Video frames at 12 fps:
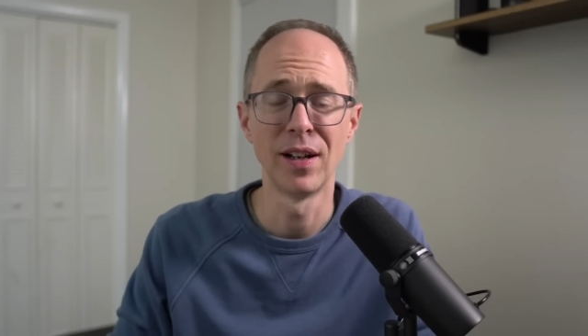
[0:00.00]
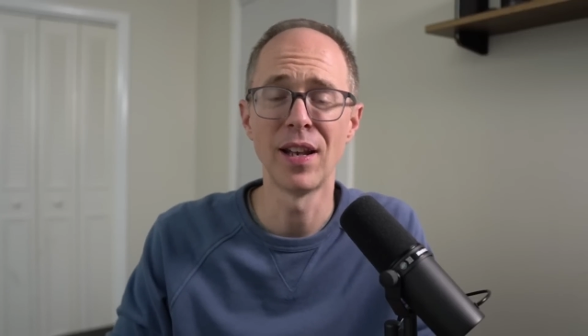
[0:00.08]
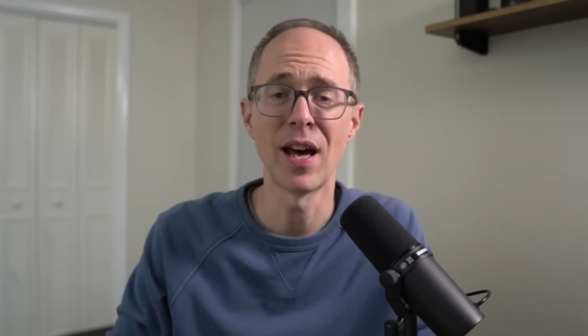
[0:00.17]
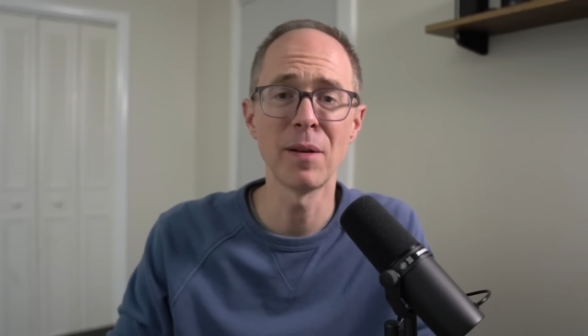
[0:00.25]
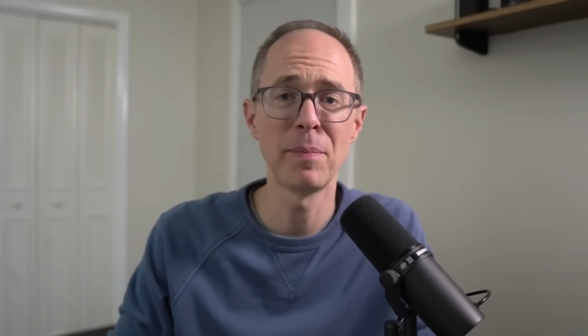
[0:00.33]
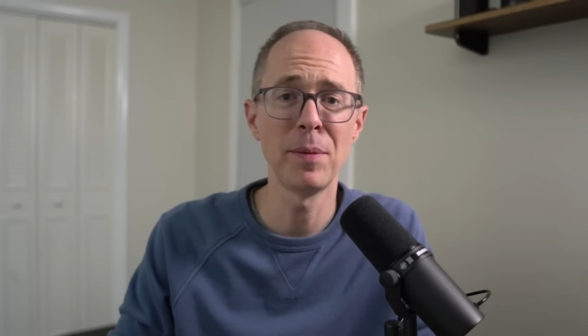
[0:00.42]

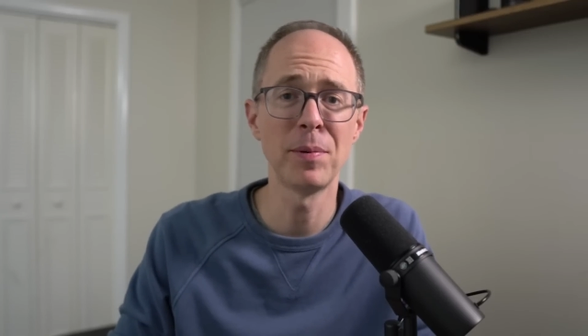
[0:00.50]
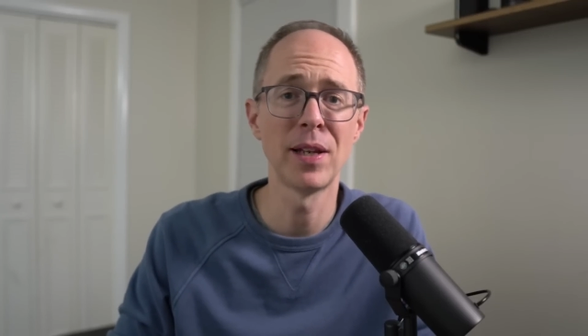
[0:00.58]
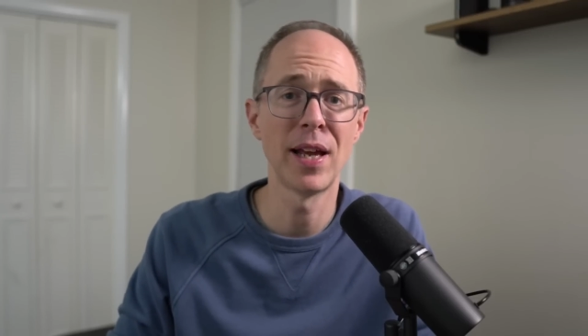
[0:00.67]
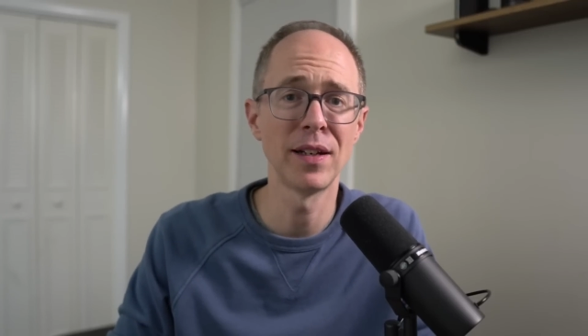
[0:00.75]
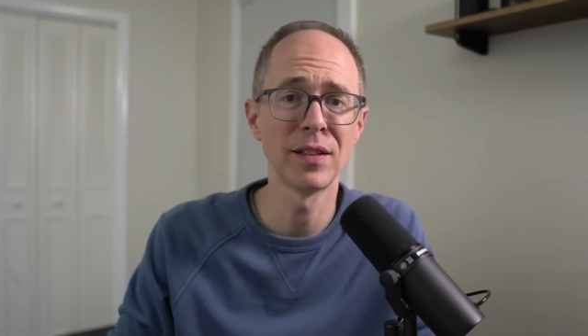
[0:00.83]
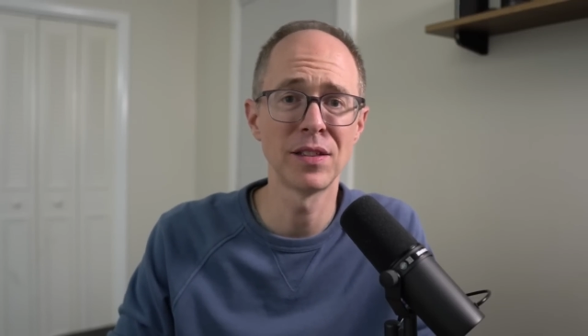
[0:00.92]
A lot of people
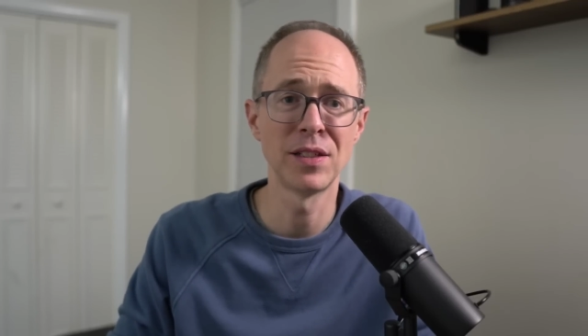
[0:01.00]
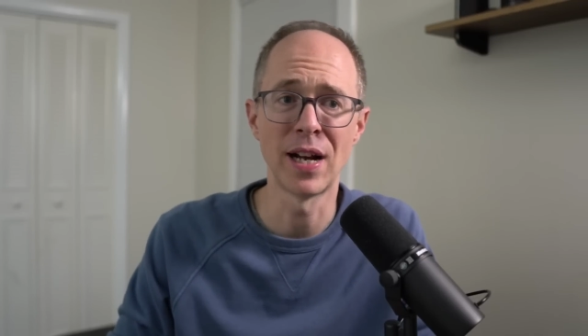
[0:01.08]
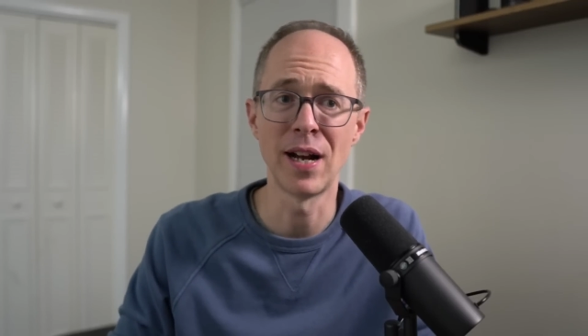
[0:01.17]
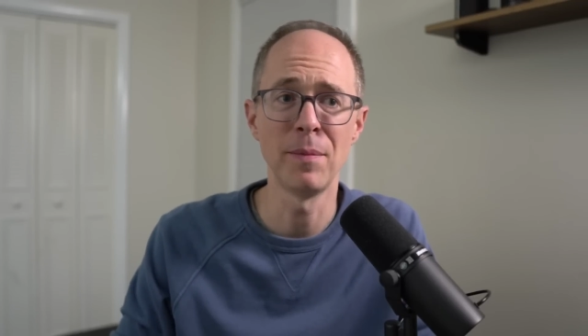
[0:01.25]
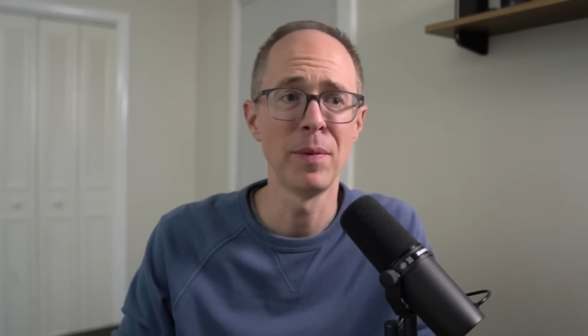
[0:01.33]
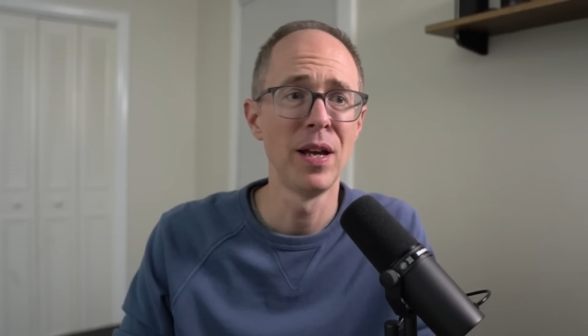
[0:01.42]
landing the
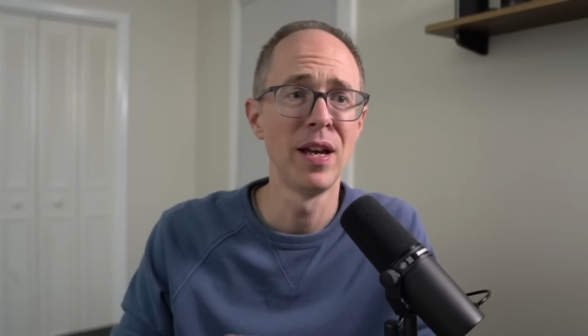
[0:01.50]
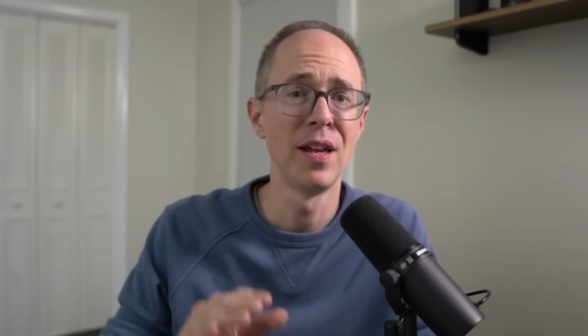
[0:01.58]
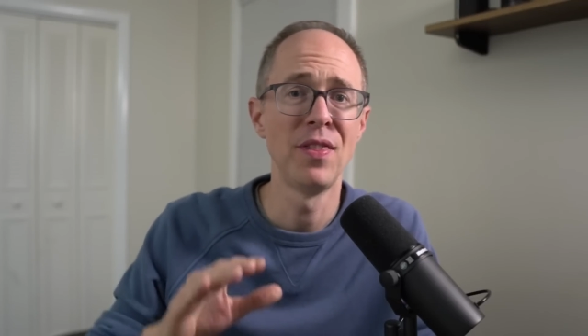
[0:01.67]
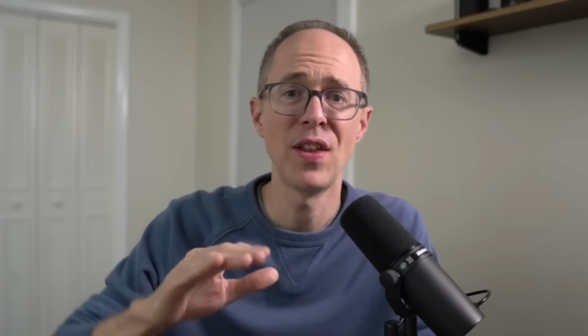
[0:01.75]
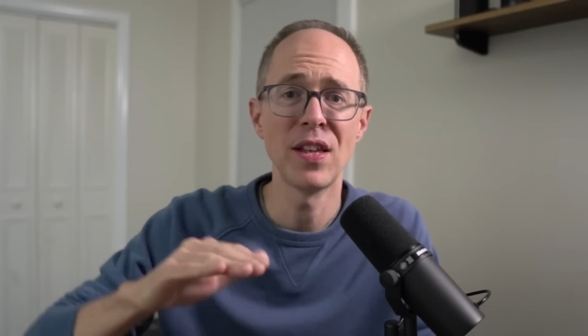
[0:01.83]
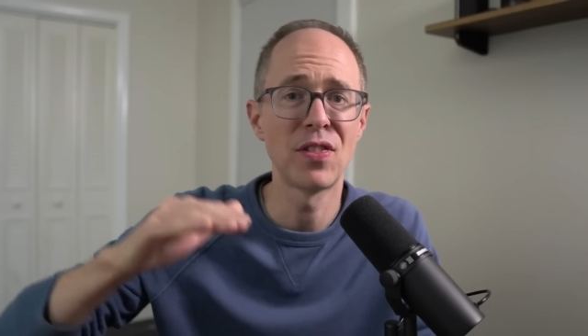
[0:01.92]
job,
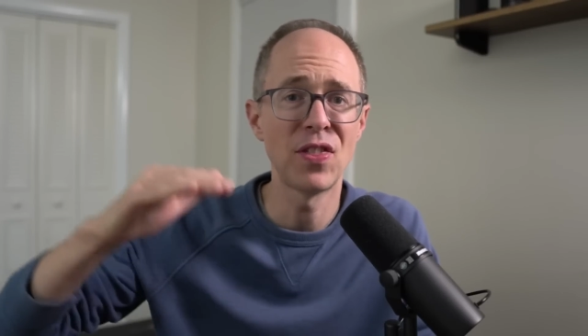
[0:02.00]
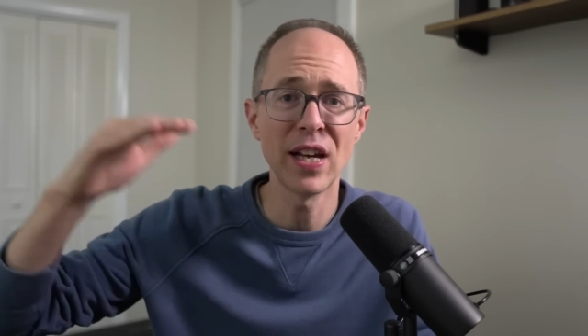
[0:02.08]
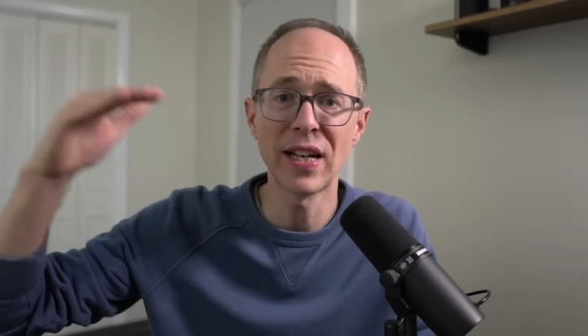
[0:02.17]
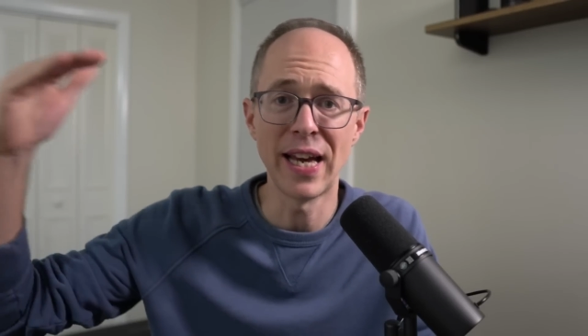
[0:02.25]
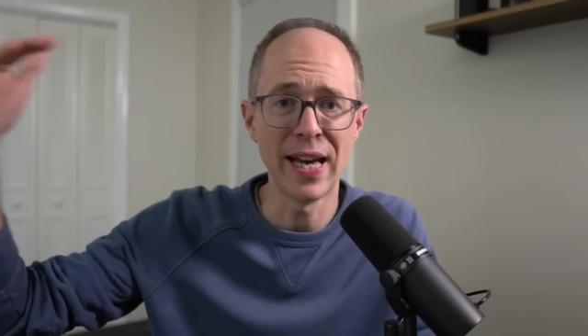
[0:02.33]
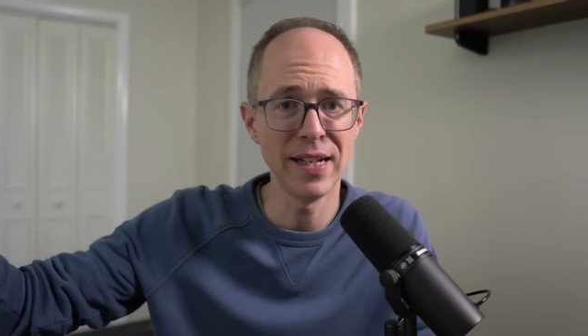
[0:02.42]
they
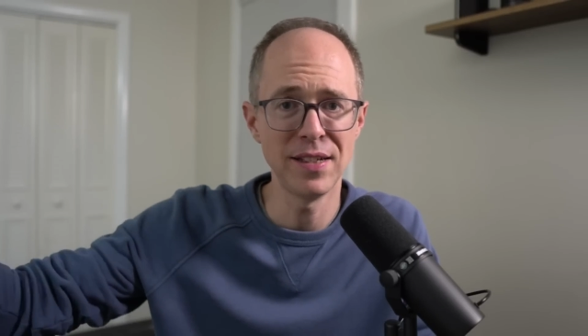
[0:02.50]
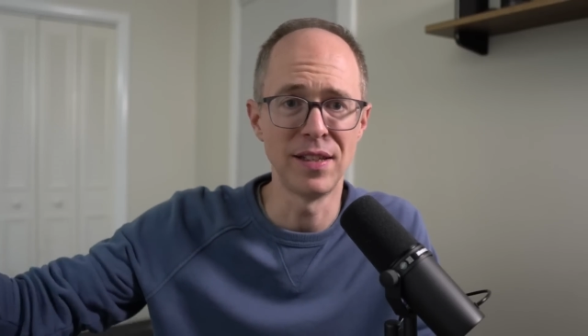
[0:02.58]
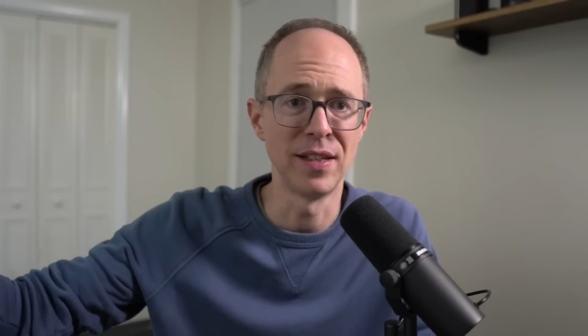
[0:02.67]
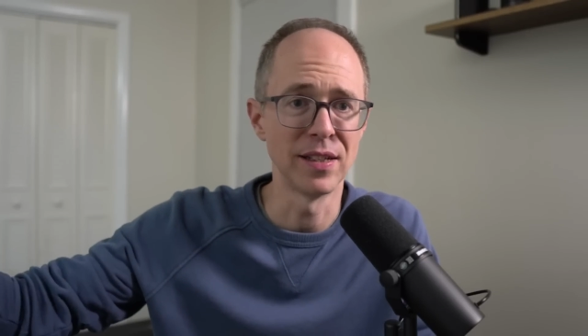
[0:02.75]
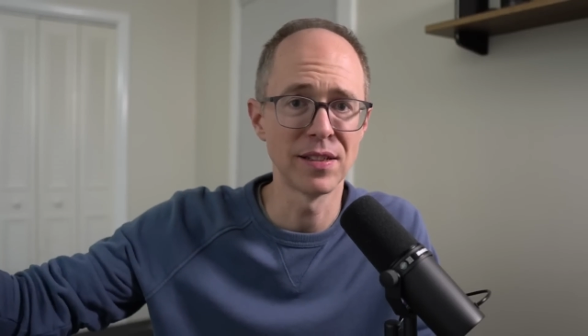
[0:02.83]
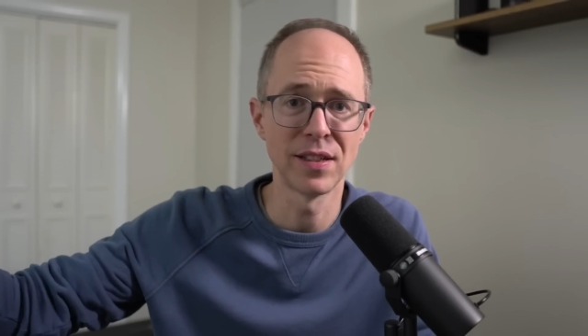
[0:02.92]
think ahead to
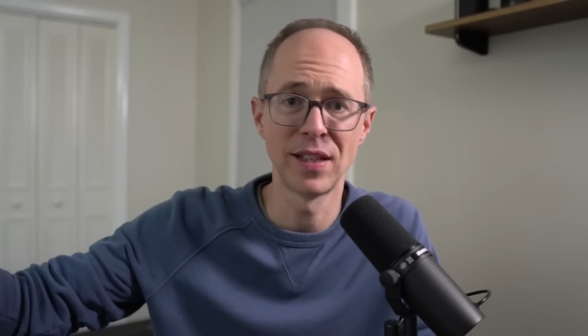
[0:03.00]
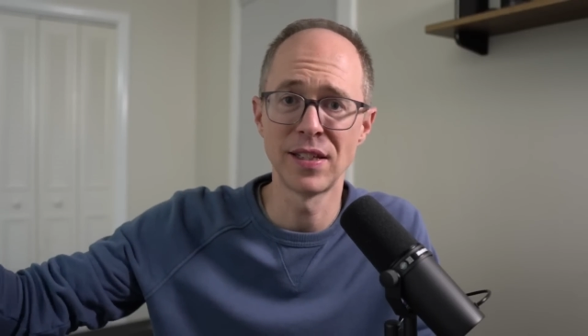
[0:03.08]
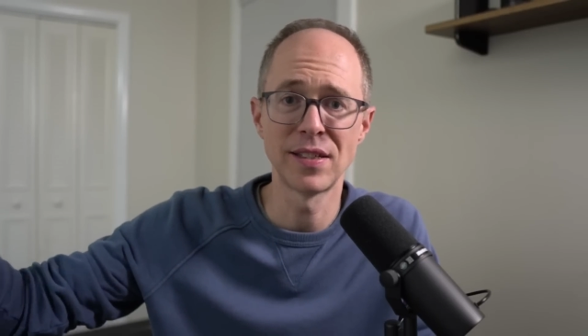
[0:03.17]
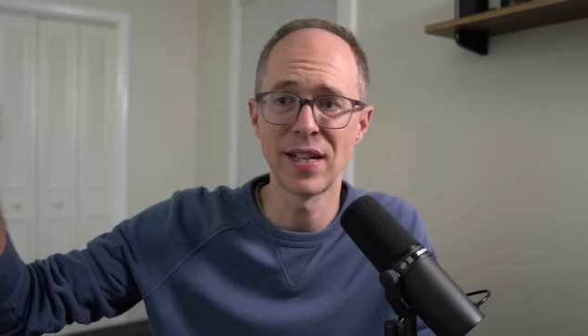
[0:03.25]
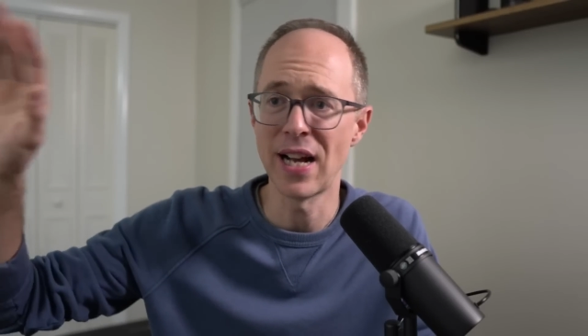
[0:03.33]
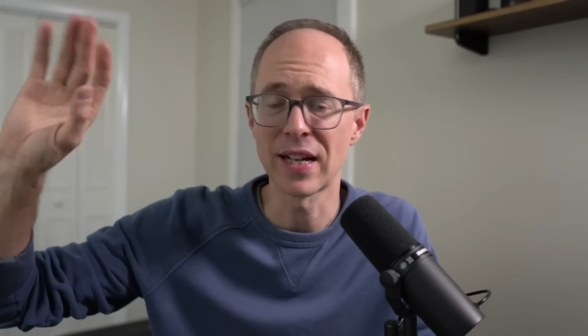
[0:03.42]
this and
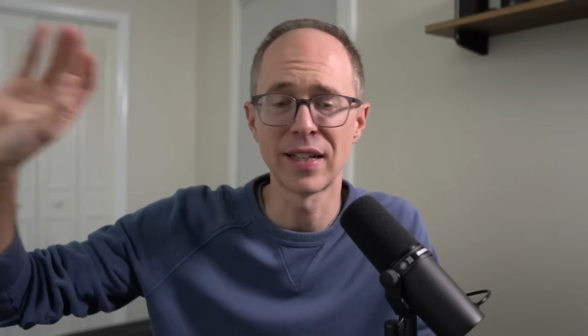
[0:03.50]
they say,